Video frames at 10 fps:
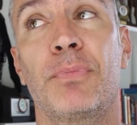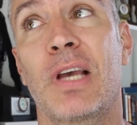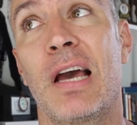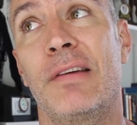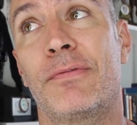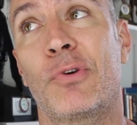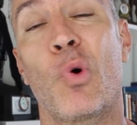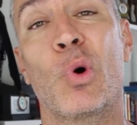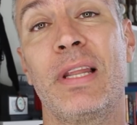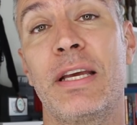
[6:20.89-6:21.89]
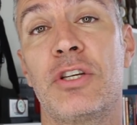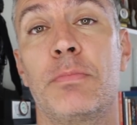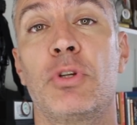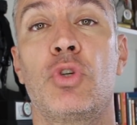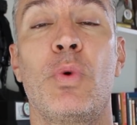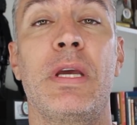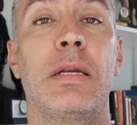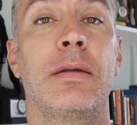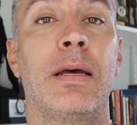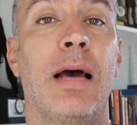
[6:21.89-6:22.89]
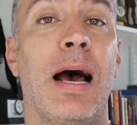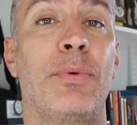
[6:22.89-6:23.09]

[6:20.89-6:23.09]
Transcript: kind of correlation between